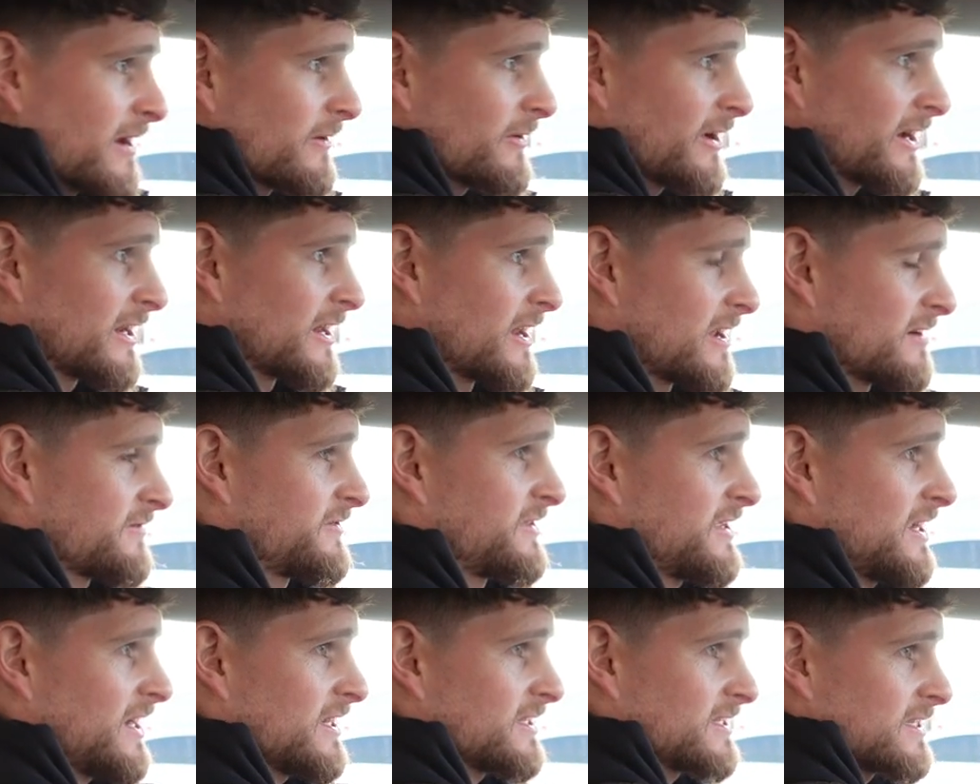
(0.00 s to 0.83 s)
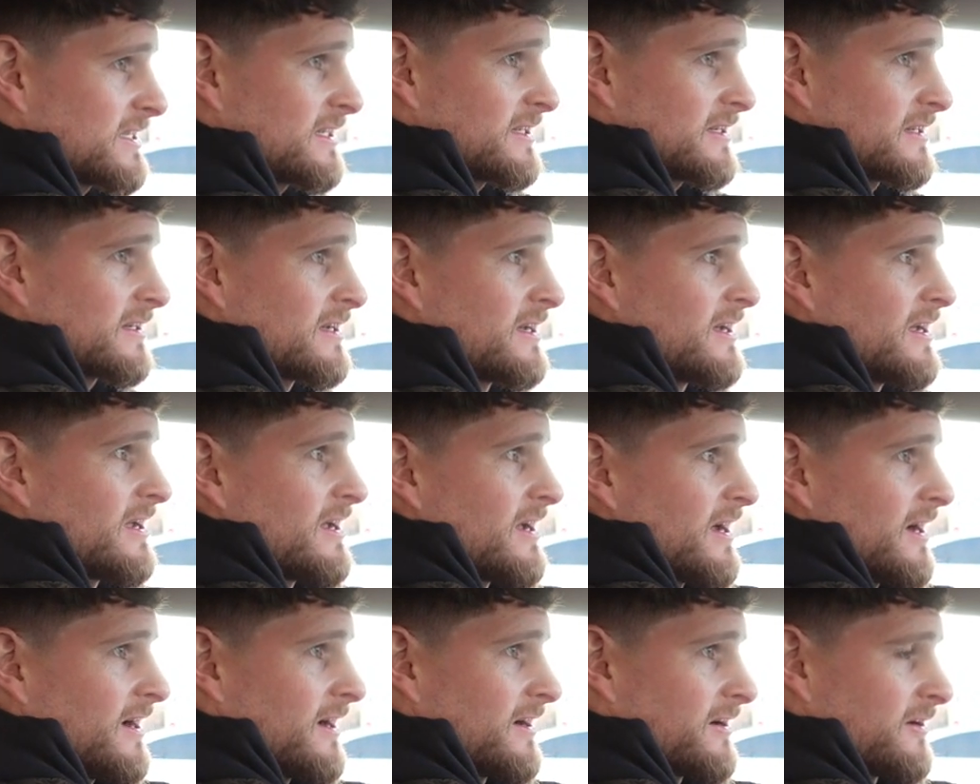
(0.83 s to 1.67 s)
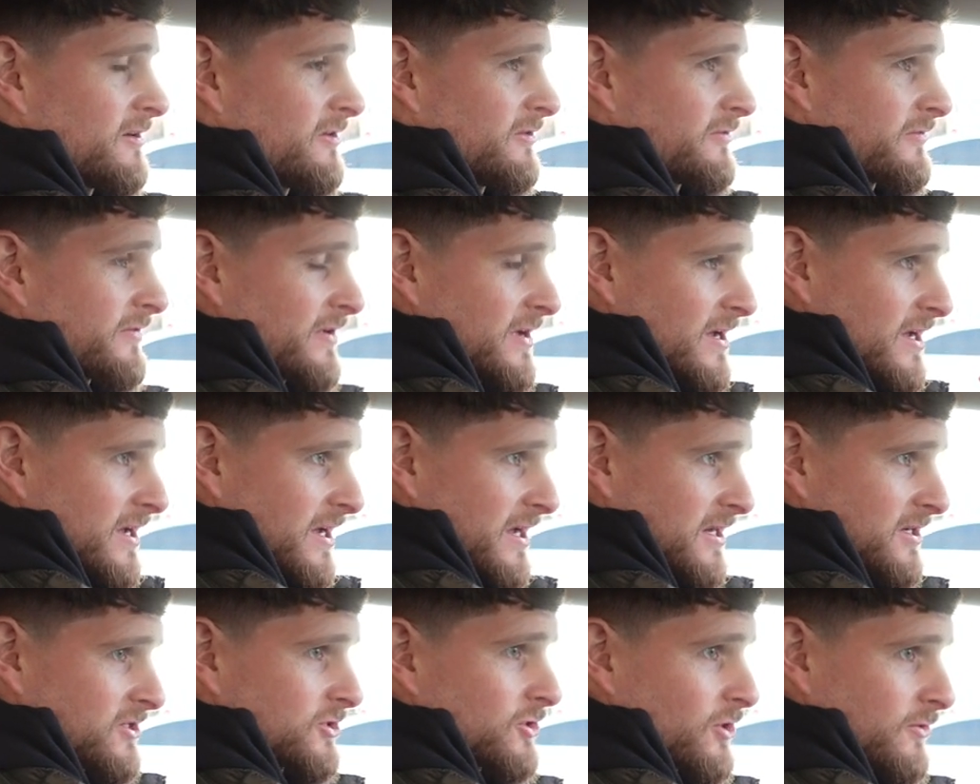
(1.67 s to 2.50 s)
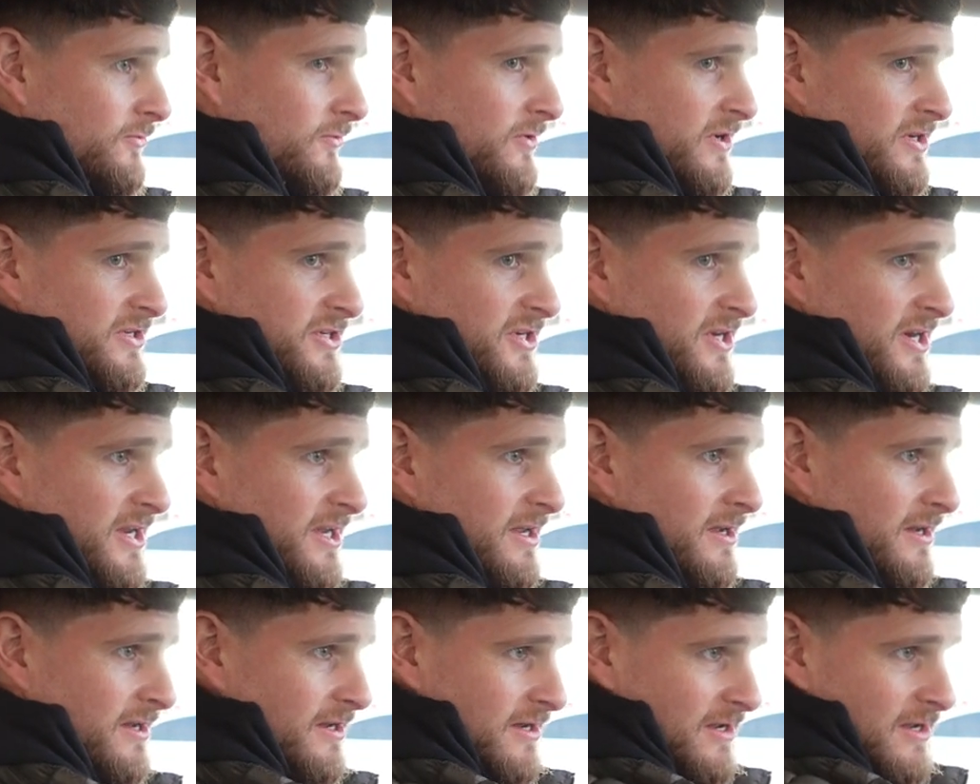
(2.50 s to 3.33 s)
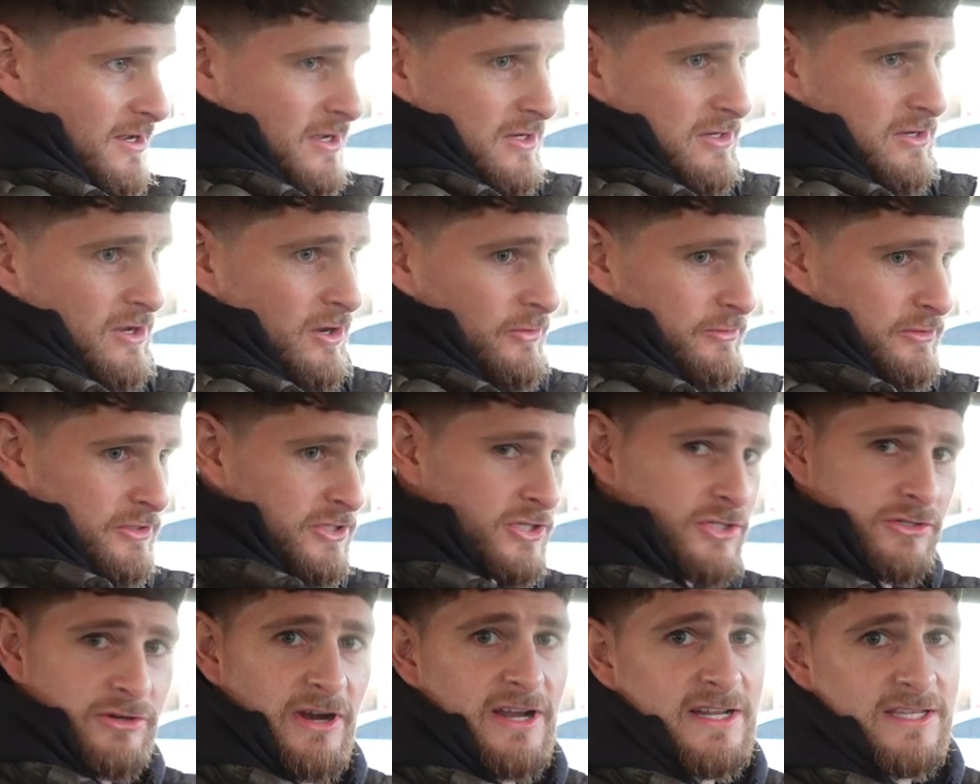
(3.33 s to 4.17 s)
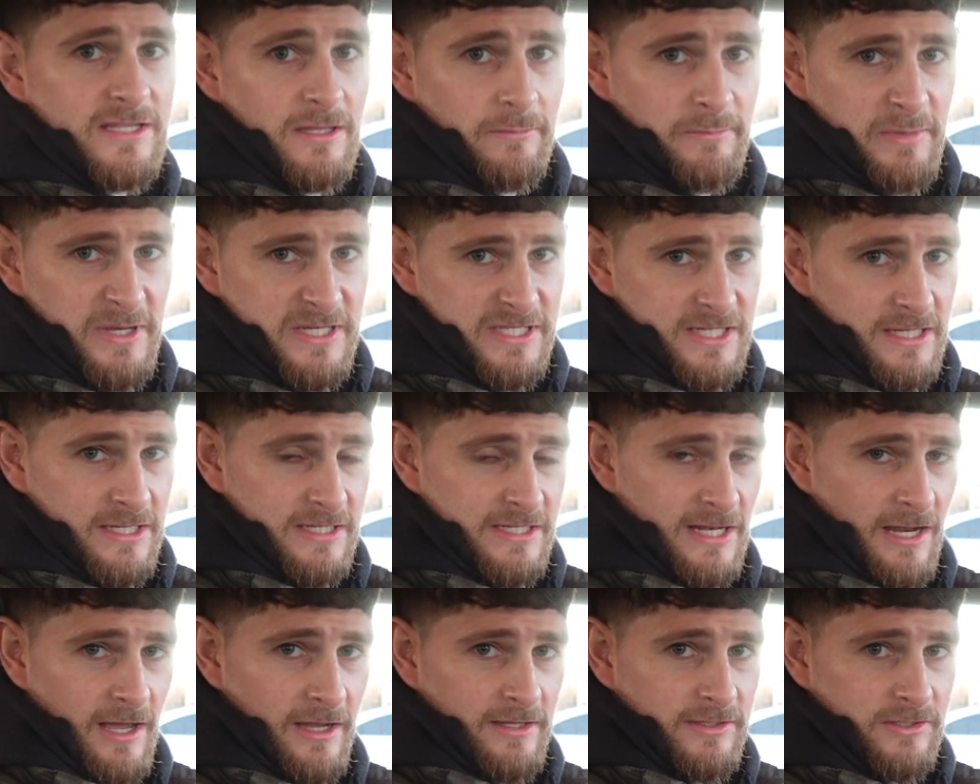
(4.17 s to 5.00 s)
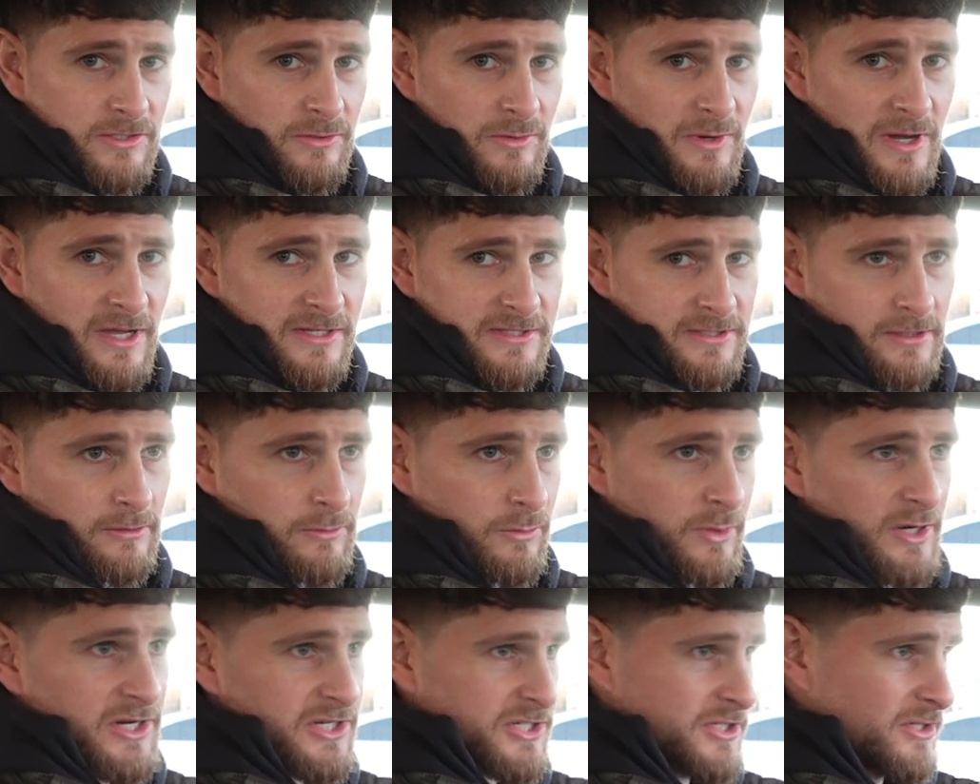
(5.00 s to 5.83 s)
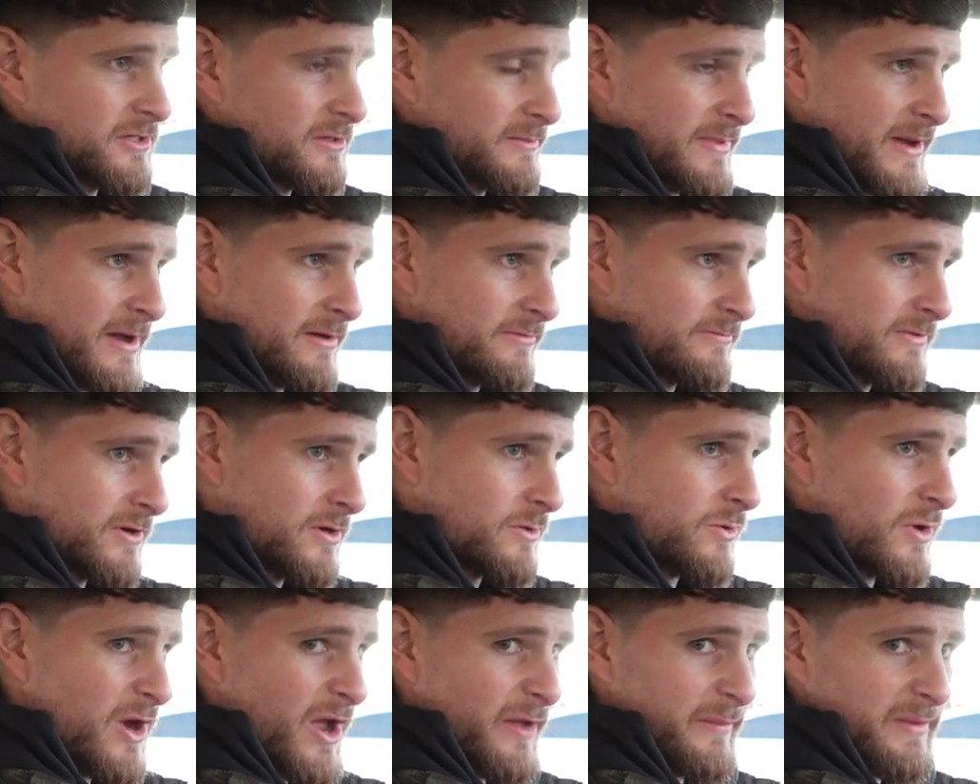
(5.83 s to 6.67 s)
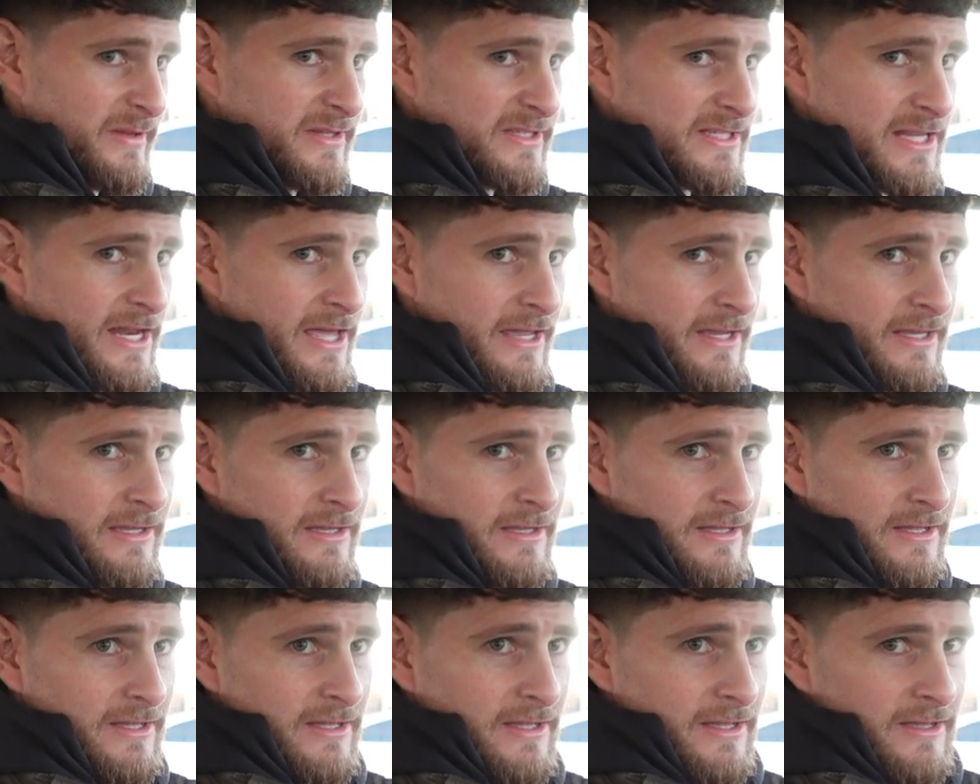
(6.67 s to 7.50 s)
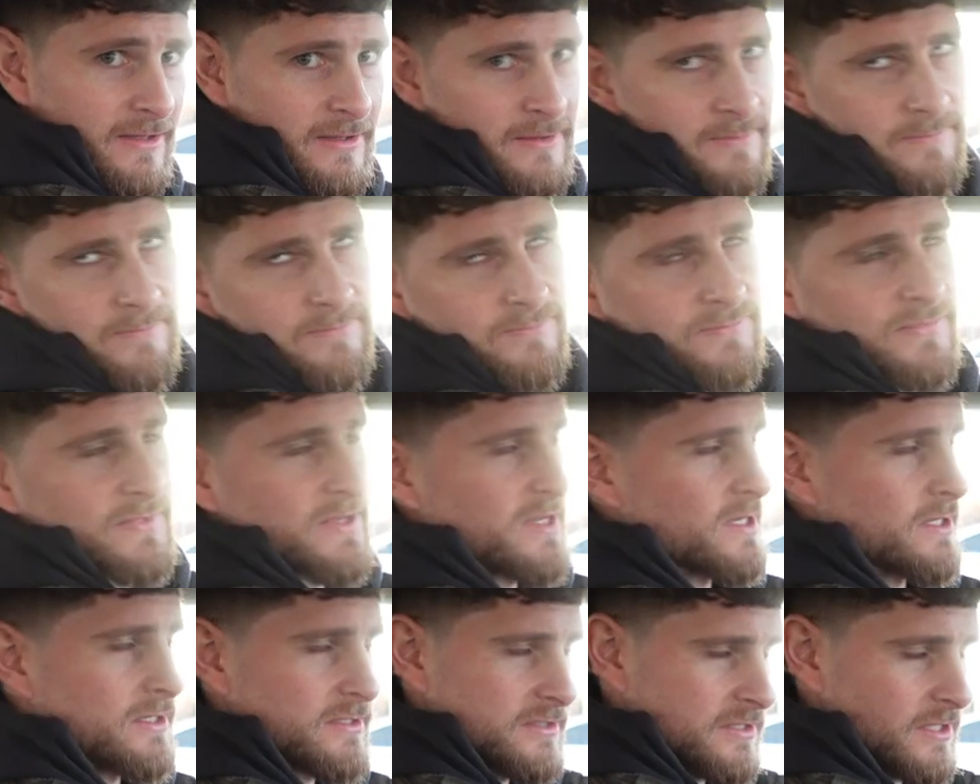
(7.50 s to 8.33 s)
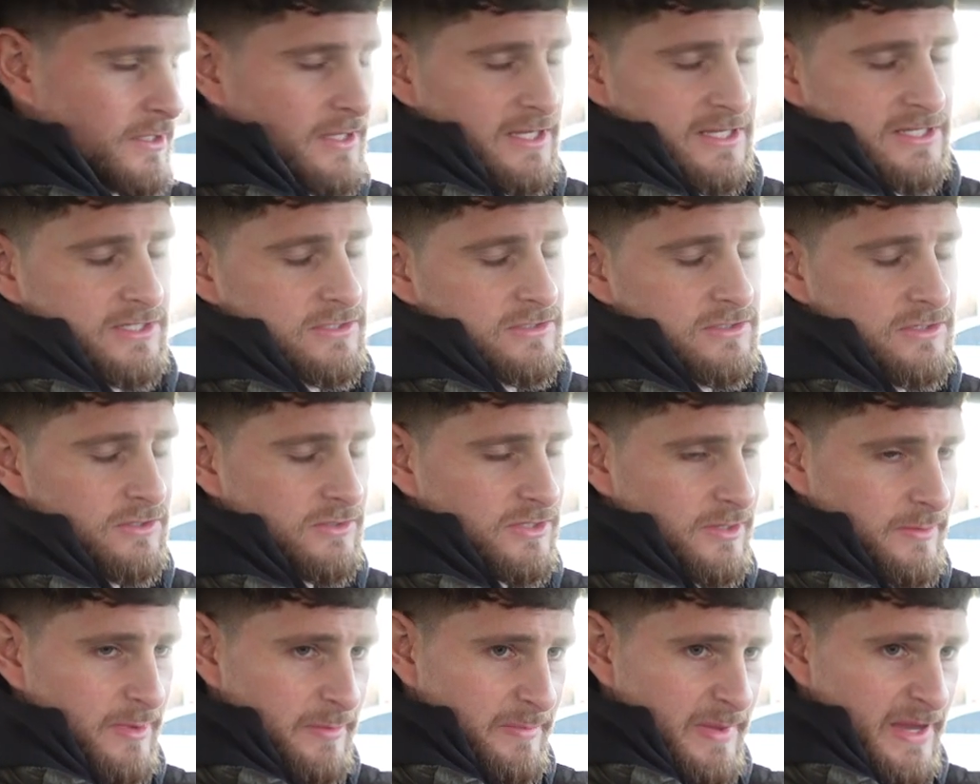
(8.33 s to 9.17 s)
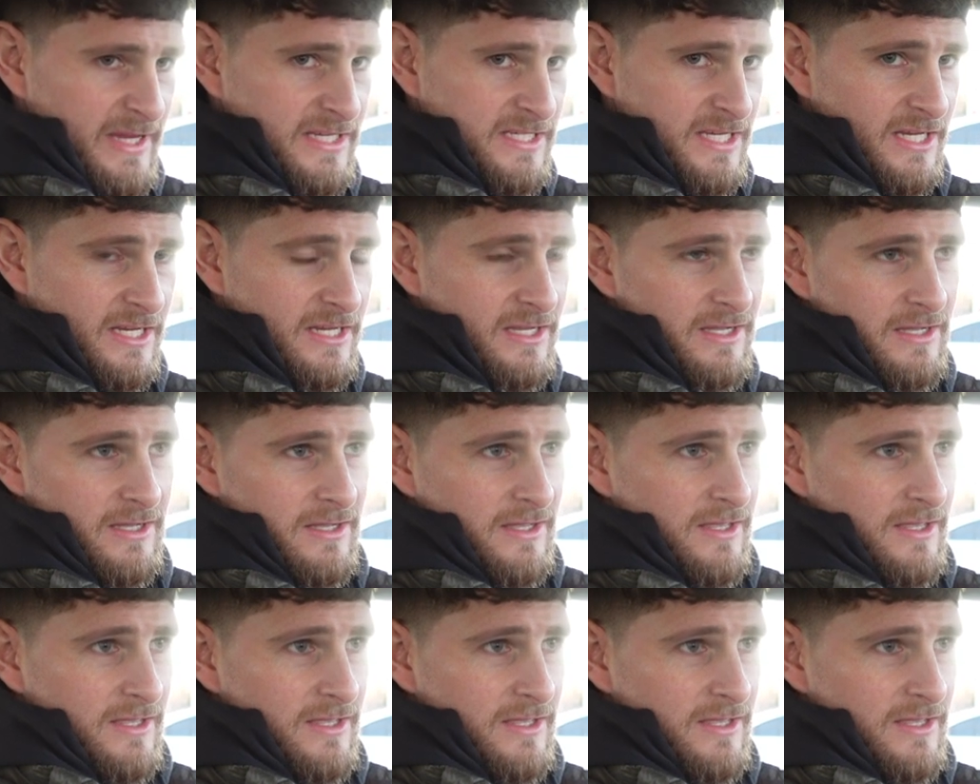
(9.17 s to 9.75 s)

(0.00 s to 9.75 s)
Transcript: Now, I love the idea of a software engineer going straight to the business line to ask a question about requirements, like, so let's choose something basic.